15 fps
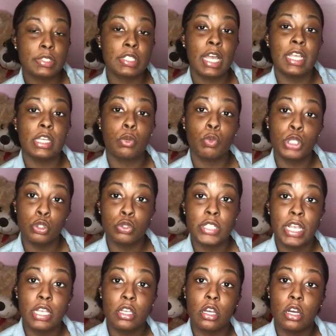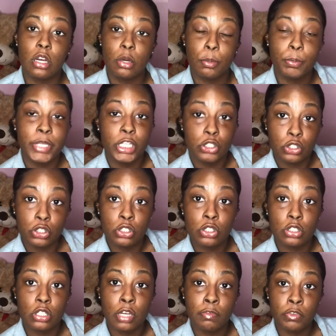like when you take pictures
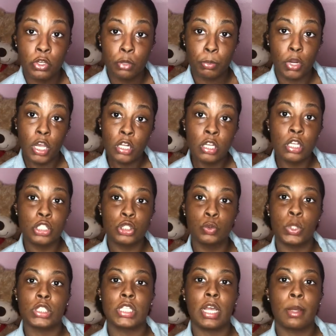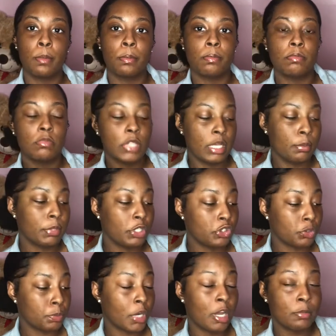of your products, you want to have like picture
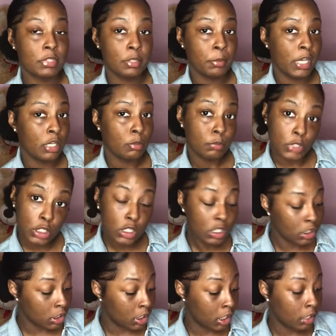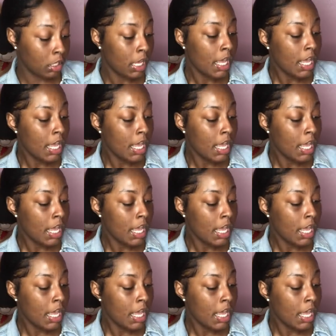props to make them look good.